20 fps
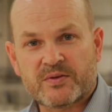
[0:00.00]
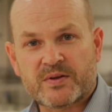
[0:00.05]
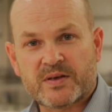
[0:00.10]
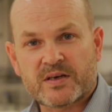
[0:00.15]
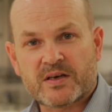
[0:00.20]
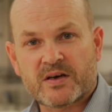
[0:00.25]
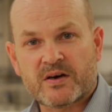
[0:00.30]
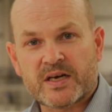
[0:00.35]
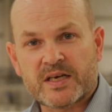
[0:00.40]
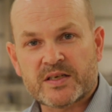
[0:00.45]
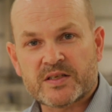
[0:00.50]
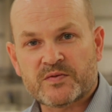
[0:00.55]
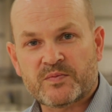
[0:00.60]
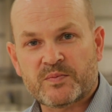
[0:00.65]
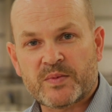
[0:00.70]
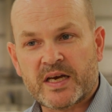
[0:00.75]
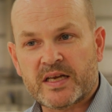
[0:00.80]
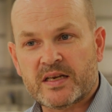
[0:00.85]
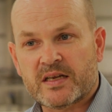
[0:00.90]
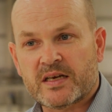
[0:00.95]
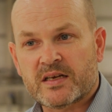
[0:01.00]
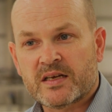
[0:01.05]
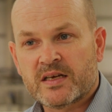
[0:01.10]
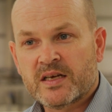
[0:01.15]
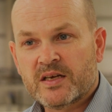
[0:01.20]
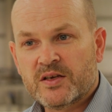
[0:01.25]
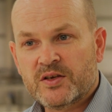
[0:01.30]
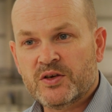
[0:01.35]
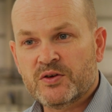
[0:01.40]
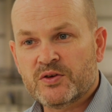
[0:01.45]
The guys have made a
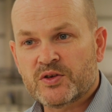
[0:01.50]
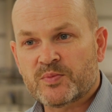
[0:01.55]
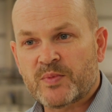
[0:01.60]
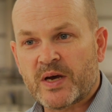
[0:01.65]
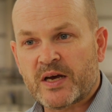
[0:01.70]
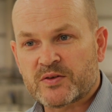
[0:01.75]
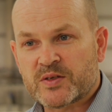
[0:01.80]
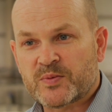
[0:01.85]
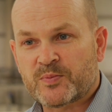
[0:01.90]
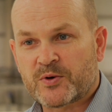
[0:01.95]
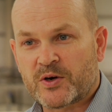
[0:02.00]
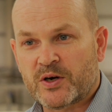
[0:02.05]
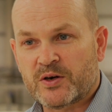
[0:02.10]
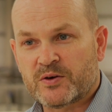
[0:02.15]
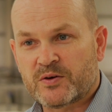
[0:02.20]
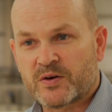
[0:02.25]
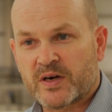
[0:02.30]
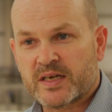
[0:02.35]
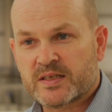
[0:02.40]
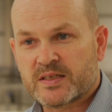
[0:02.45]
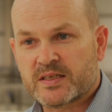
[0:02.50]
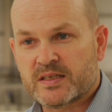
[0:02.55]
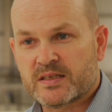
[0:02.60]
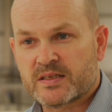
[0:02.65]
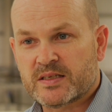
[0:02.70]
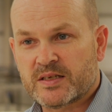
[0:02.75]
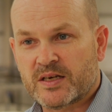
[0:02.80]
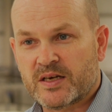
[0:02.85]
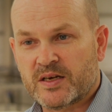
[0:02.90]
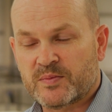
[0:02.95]
huge amount of progress
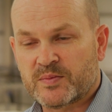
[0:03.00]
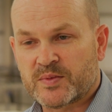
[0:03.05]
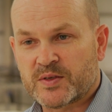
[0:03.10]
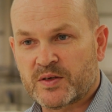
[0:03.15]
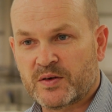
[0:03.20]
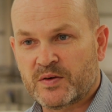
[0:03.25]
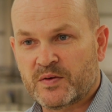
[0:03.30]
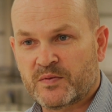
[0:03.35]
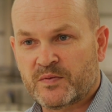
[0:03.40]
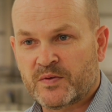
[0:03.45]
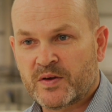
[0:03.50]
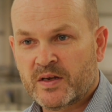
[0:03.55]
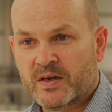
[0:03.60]
in terms of